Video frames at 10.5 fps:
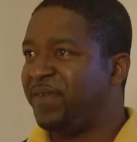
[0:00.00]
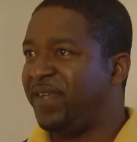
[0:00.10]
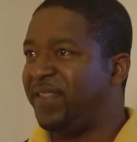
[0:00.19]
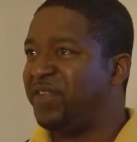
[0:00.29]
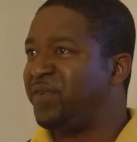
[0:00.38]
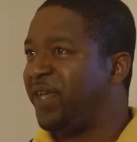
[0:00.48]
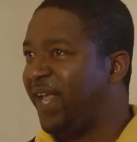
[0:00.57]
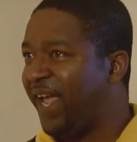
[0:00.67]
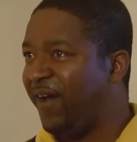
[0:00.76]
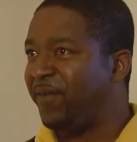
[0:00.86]
and then you
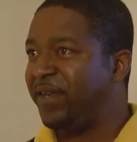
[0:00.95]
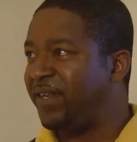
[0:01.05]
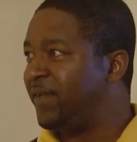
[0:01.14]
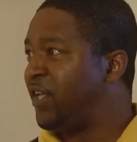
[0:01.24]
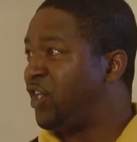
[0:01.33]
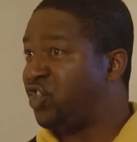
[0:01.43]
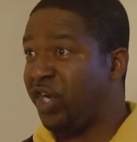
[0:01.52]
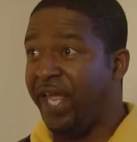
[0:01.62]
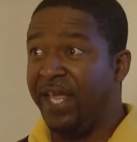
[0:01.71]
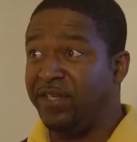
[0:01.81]
get out and
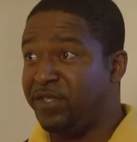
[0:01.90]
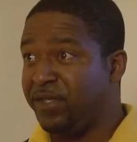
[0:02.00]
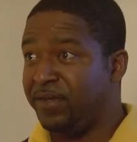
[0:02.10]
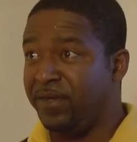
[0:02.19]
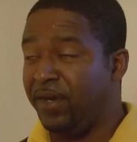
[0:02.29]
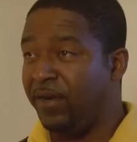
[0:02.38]
change, you